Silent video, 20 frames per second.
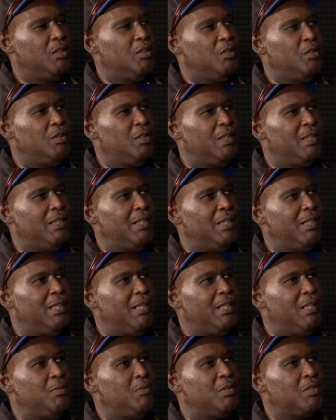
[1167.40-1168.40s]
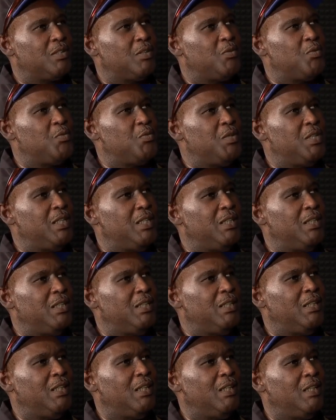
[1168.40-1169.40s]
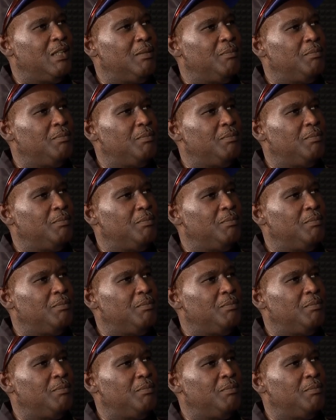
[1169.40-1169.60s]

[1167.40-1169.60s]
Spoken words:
you know, Eddie was a really